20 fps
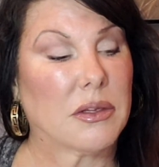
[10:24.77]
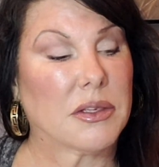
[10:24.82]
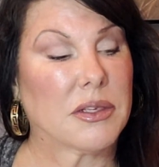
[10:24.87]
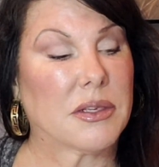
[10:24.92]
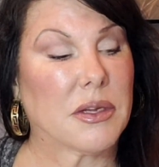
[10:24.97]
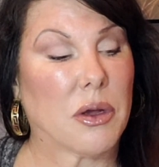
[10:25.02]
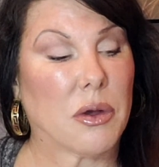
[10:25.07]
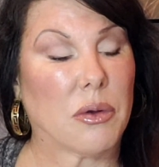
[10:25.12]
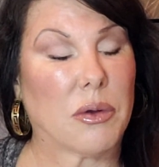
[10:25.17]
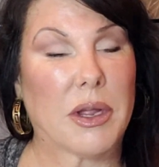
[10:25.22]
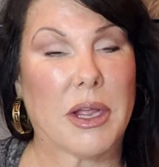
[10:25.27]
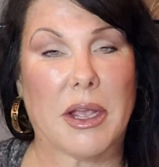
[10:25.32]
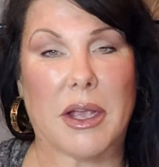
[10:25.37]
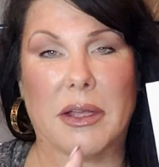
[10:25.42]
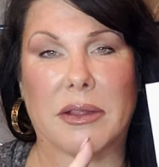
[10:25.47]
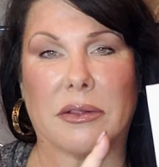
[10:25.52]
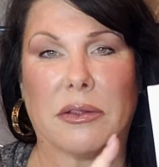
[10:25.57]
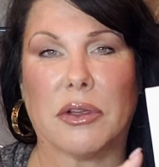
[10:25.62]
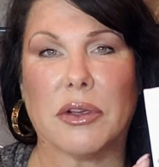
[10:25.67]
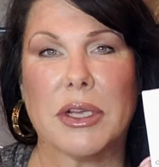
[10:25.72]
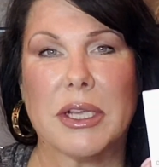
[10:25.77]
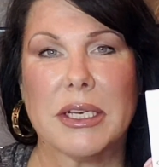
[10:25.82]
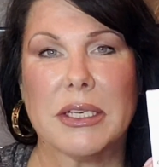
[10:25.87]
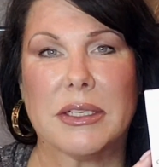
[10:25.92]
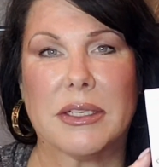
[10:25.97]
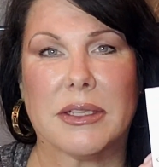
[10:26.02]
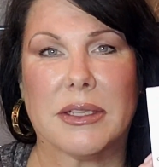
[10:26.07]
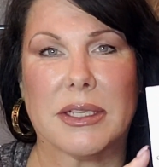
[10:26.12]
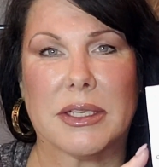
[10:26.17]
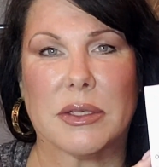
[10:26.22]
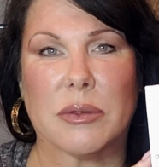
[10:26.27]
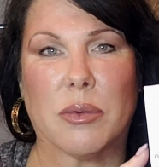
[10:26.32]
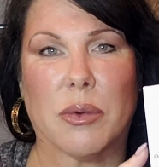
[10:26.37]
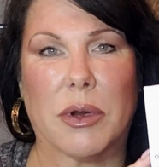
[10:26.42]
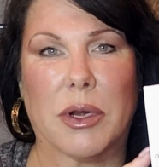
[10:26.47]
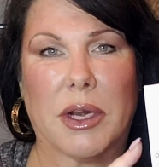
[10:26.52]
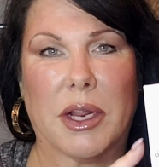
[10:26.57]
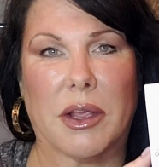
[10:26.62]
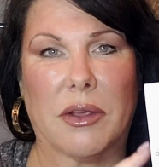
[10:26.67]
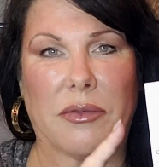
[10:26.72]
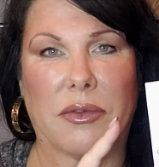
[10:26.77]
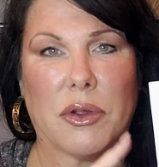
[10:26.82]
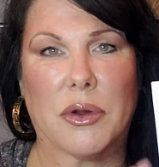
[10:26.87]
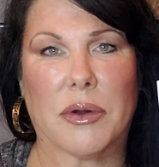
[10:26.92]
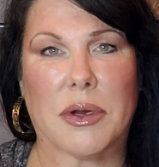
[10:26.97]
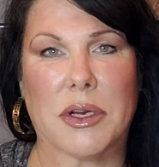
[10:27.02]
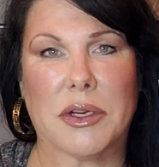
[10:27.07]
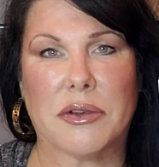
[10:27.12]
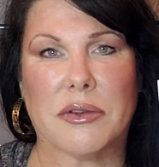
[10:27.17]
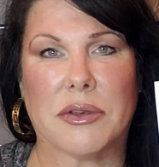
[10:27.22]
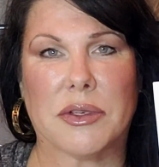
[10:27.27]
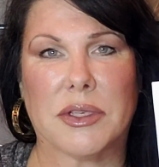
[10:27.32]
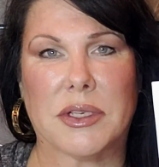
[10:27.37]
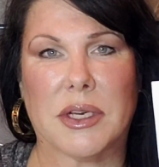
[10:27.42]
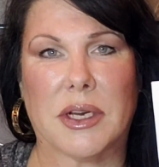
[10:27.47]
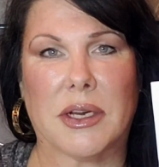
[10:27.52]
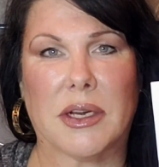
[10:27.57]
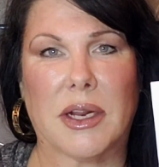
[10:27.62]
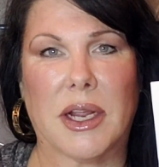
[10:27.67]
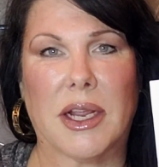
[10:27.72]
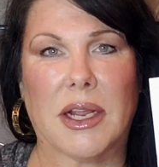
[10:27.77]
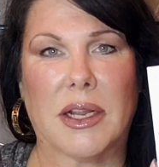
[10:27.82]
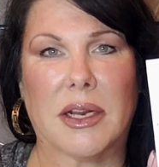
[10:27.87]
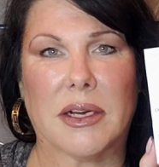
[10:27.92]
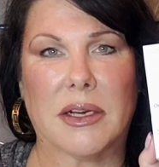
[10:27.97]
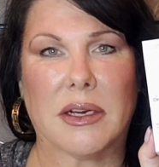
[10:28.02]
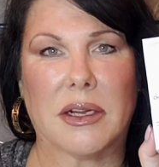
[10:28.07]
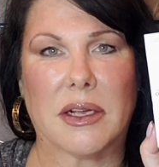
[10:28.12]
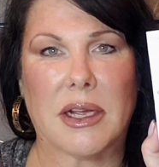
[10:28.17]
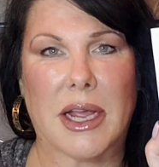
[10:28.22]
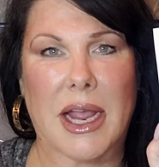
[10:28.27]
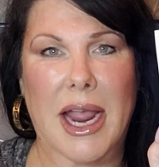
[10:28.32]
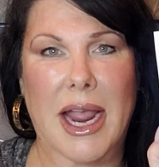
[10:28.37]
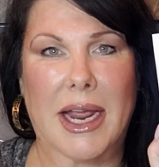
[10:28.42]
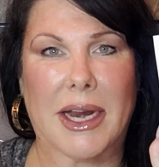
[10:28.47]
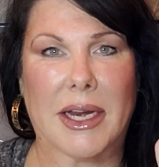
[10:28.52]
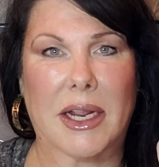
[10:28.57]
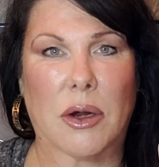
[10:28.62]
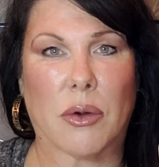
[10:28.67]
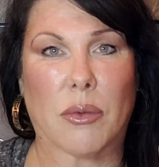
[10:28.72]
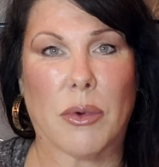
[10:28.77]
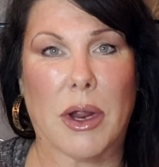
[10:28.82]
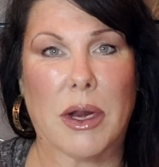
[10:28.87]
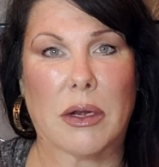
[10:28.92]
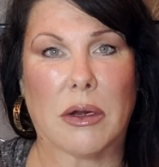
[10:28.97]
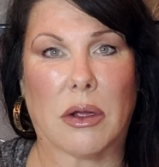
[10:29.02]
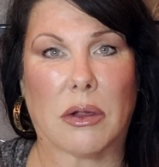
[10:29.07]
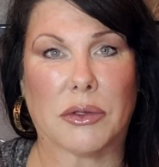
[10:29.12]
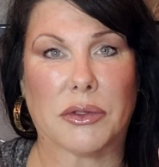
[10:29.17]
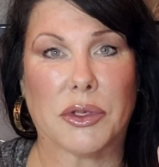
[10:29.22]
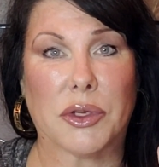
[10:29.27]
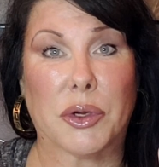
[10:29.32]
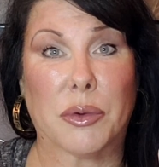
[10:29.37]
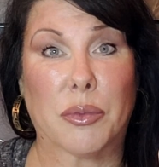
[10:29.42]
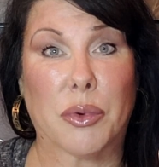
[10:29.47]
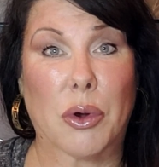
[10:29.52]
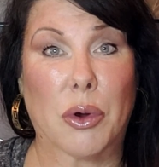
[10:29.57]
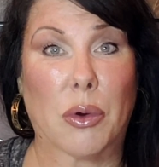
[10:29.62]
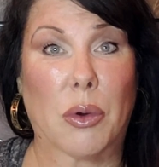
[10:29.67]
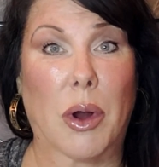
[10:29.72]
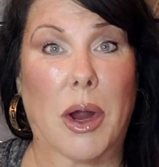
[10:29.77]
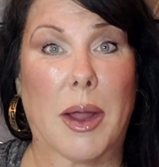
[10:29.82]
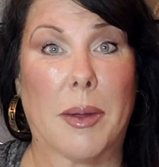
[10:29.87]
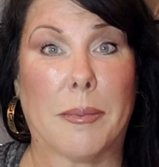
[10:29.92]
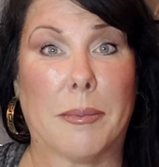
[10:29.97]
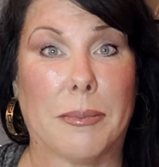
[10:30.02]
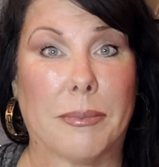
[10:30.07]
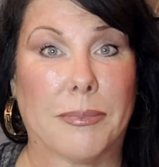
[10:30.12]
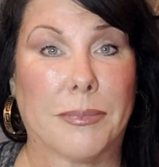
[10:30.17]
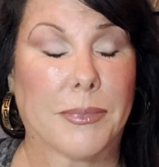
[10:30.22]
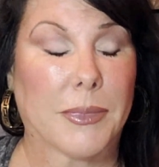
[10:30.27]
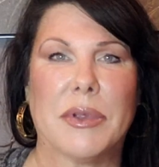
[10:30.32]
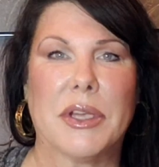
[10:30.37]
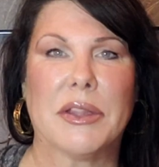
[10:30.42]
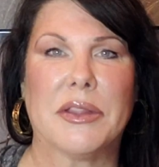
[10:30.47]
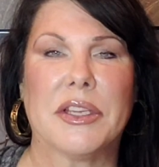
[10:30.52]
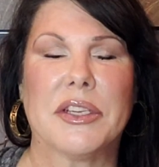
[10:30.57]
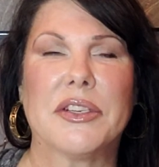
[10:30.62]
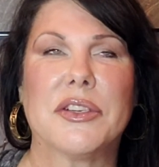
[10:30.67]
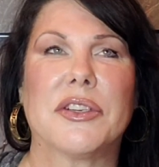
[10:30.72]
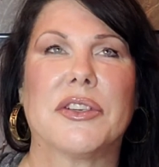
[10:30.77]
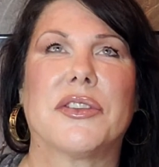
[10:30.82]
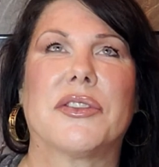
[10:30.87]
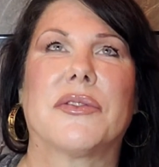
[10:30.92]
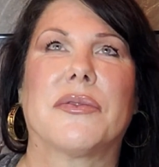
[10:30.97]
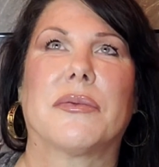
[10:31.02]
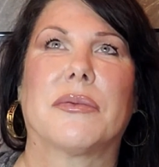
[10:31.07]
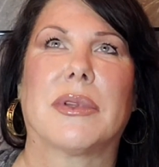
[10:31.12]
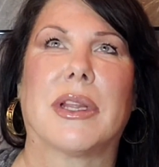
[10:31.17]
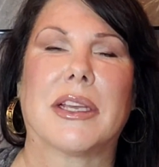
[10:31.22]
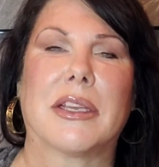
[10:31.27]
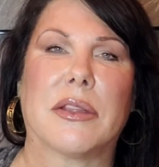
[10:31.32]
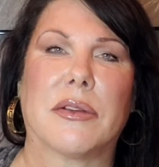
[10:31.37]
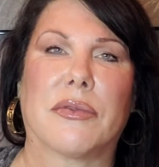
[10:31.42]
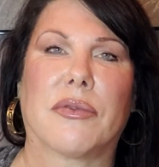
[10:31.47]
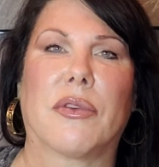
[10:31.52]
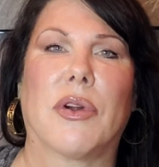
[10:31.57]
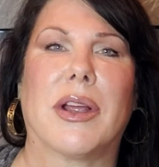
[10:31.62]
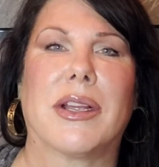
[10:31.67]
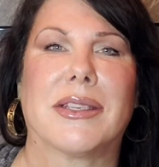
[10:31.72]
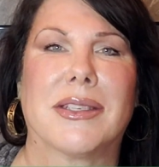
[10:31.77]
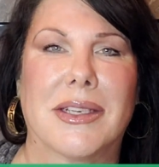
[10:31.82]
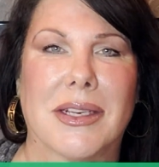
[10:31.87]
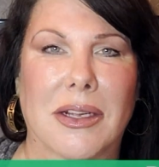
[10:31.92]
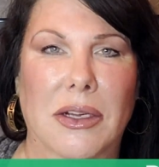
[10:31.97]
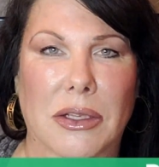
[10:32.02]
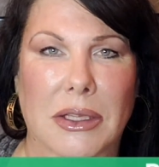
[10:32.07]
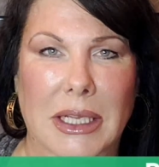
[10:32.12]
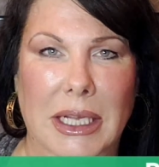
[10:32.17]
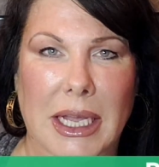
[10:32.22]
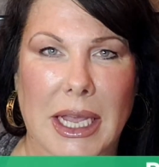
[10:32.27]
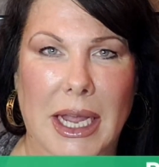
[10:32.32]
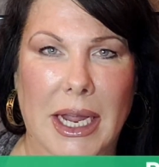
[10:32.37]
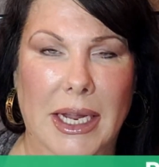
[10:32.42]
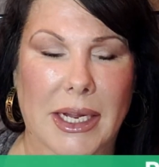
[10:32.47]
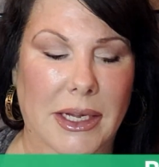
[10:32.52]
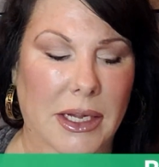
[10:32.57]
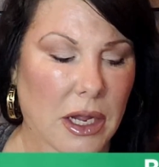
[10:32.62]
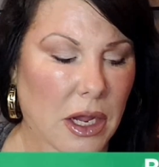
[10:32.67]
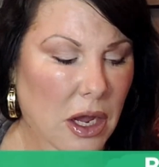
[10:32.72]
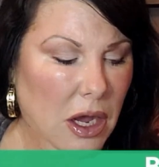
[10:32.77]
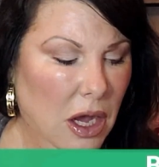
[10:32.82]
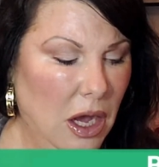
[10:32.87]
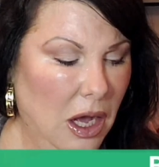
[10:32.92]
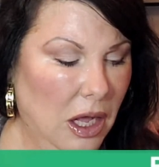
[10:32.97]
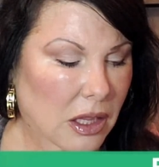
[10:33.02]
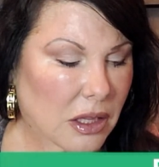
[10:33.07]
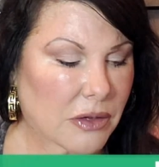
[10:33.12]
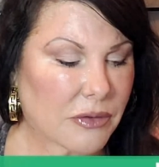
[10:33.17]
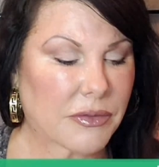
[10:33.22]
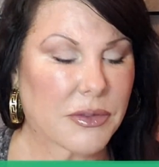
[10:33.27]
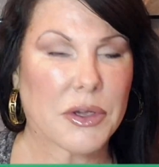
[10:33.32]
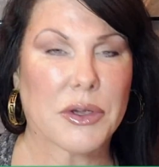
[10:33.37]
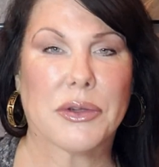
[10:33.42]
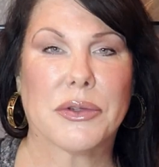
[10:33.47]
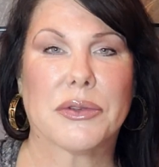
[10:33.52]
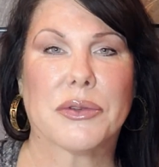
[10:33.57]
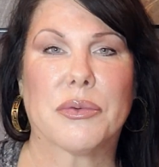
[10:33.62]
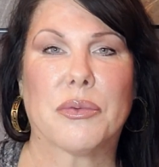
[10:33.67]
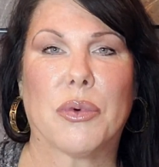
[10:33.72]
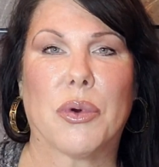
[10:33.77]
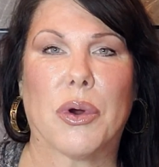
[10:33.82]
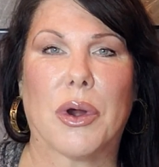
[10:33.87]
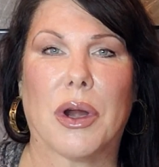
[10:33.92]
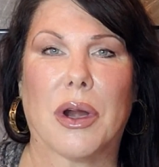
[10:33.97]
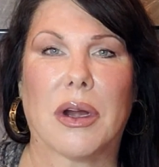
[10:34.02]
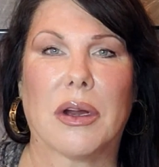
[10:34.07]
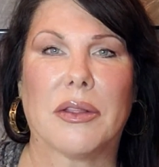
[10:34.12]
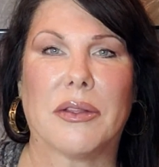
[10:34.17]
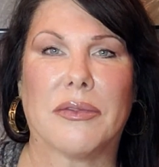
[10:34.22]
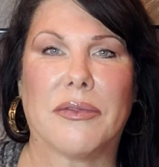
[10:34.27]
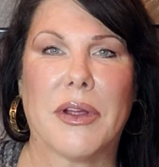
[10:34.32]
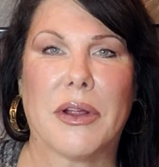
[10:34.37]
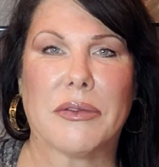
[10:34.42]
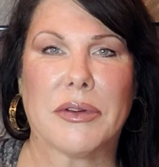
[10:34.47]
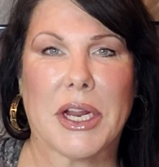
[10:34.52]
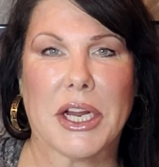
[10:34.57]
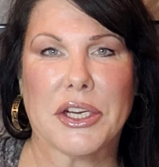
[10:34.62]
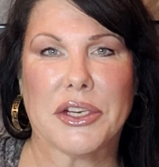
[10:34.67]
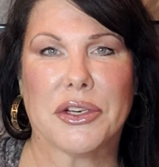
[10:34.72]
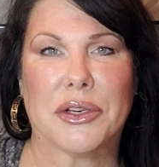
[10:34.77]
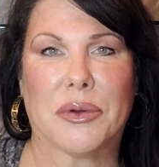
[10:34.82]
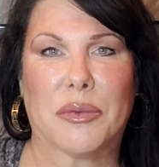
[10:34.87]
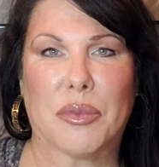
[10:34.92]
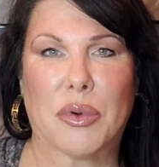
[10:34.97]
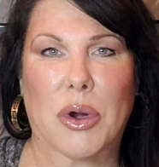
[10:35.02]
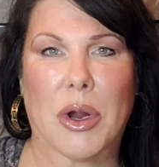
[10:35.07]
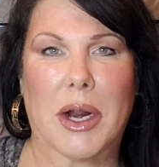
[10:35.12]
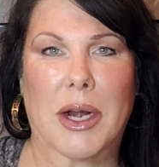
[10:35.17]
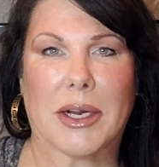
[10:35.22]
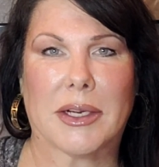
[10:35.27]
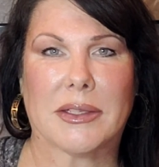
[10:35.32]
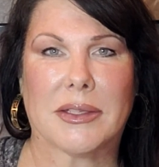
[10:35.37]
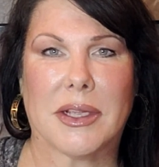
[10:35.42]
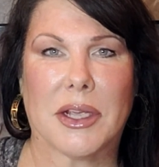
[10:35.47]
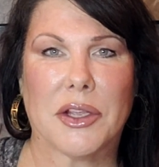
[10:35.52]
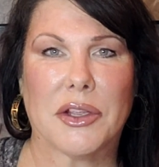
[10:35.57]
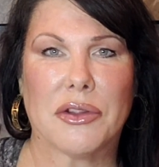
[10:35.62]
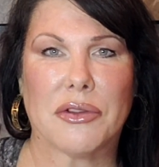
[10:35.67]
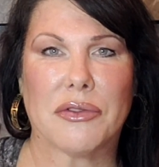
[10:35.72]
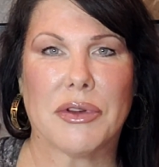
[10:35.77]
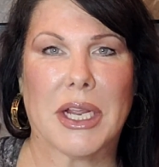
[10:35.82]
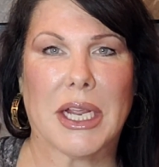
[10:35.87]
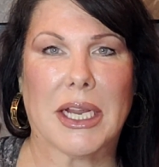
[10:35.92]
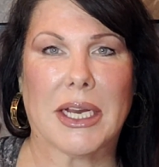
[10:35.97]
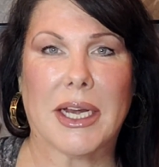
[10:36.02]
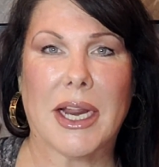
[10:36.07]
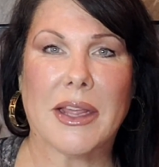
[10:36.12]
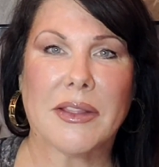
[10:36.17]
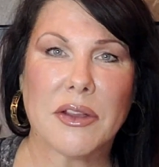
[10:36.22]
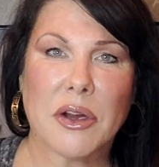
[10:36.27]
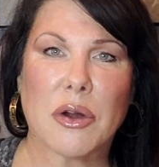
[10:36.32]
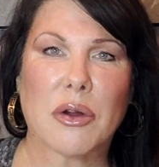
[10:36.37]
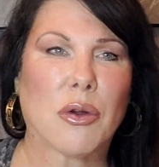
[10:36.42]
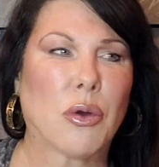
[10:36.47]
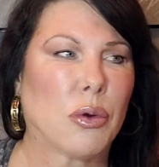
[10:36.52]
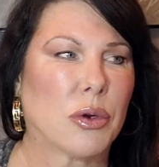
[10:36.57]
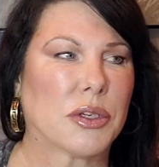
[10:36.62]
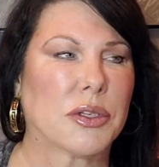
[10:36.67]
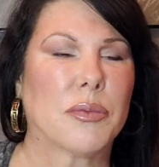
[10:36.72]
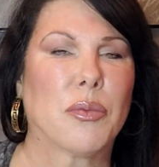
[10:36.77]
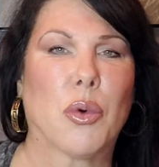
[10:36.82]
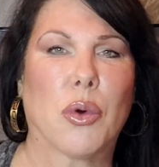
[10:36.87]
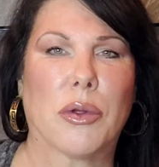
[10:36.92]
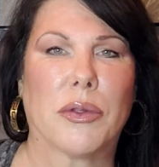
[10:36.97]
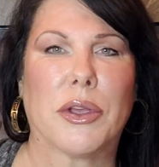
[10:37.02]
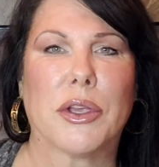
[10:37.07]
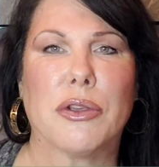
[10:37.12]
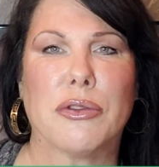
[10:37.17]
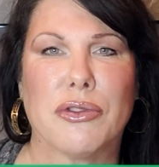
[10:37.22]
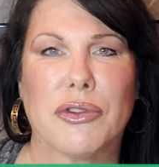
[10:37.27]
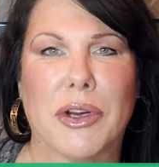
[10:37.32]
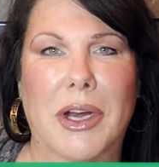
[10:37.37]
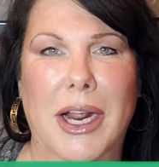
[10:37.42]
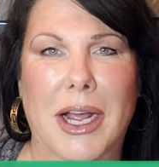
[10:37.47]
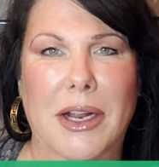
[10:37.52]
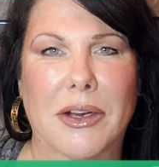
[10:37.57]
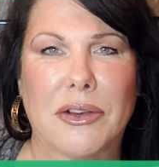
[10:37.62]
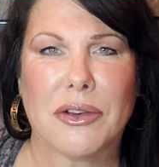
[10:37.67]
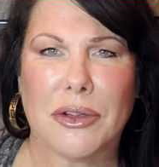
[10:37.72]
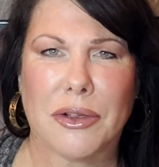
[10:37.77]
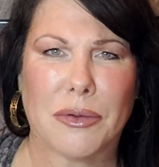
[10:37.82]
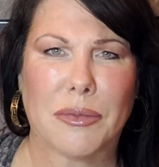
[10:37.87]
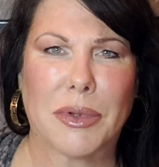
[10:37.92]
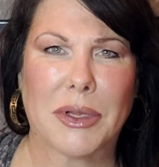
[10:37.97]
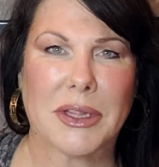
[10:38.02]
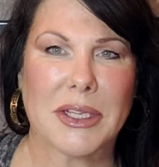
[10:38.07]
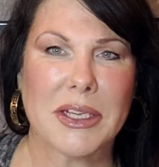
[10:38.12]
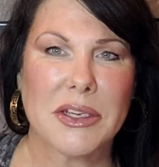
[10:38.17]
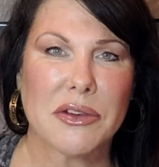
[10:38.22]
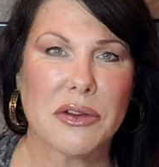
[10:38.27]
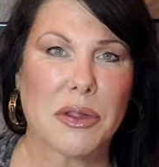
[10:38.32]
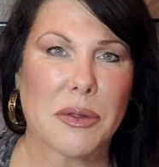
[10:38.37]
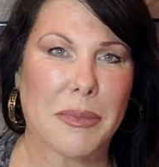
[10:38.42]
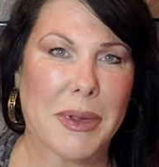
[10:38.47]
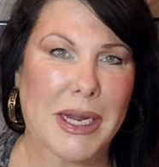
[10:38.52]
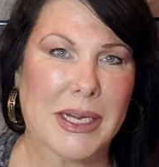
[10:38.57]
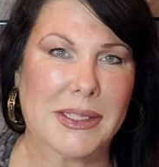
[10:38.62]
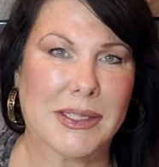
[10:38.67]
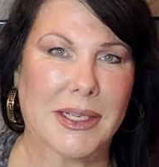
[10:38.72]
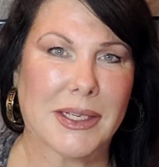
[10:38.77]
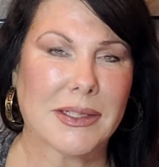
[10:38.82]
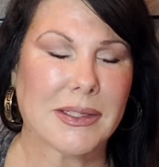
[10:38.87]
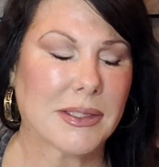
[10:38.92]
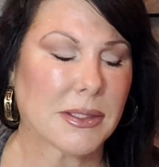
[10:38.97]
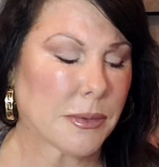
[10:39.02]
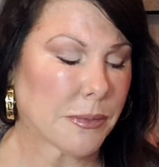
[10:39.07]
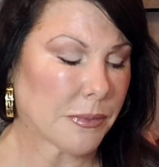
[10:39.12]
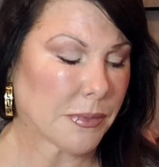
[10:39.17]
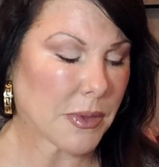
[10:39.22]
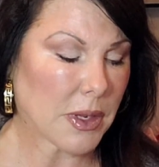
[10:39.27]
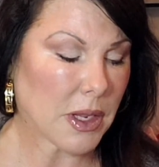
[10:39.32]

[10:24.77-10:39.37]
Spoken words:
So look into this one if you're interested in adding a retinol to your program. This is like the frosting on the cake. All of those were the foundational products that you need, and there are of course more that you should add to, but these are the basics.